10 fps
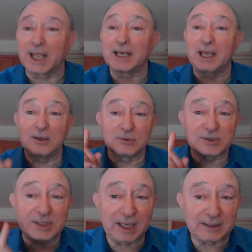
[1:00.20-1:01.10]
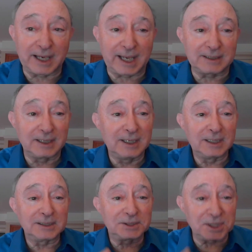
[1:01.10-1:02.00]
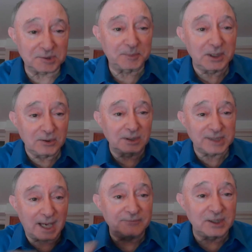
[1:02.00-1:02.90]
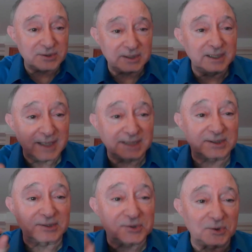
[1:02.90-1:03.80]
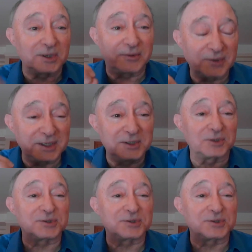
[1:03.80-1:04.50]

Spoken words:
And I don't say that just because obviously that's the sort of thing you're